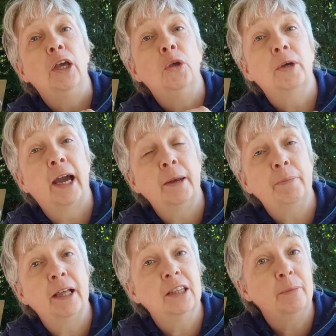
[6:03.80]
You can
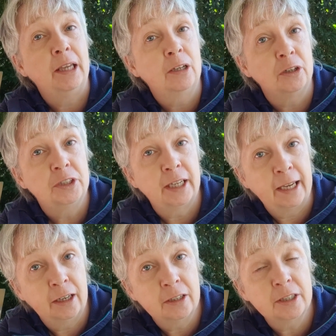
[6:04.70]
plant them in
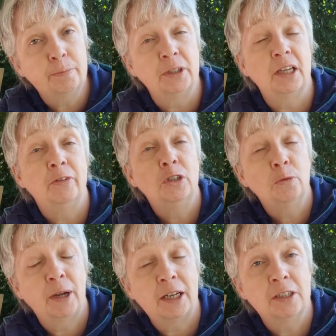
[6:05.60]
containers, but if you
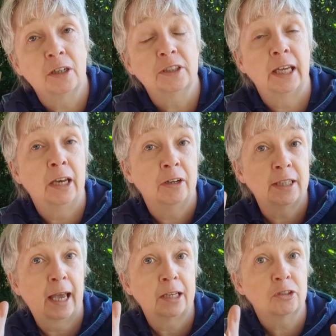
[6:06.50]
do plant in a container,
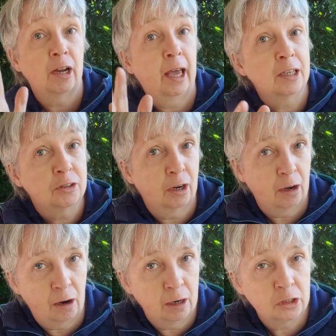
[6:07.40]
it's extra
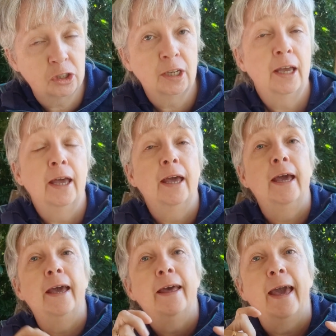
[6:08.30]
large.
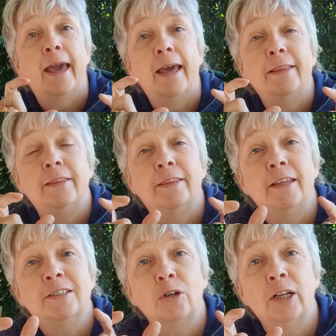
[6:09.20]

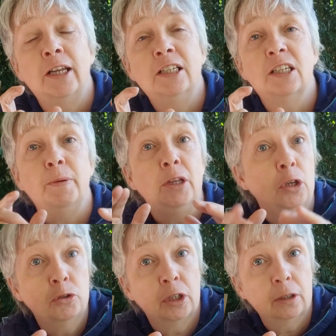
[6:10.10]
The soil needs to be
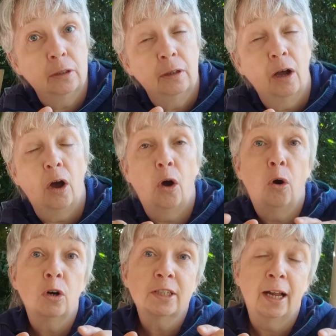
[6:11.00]
neutral
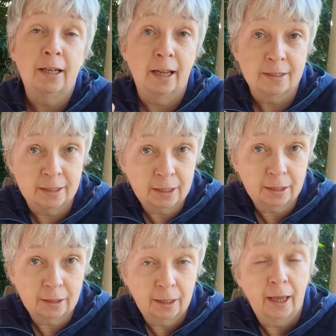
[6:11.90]
or slightly
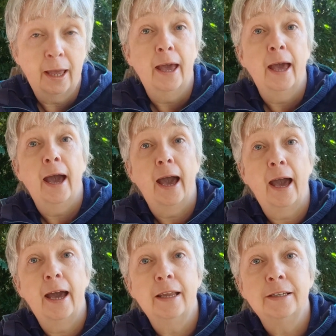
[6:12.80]
acidic,
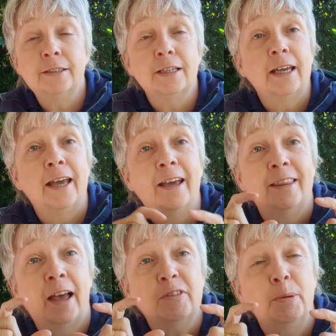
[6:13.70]
and
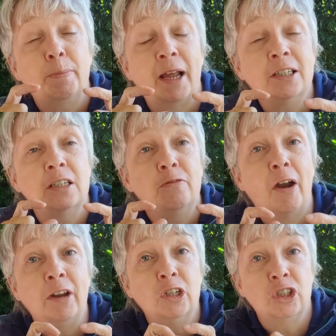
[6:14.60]
they have to be planted
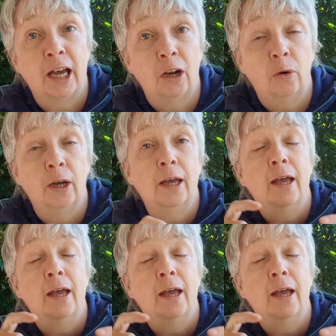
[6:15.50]
very shallow.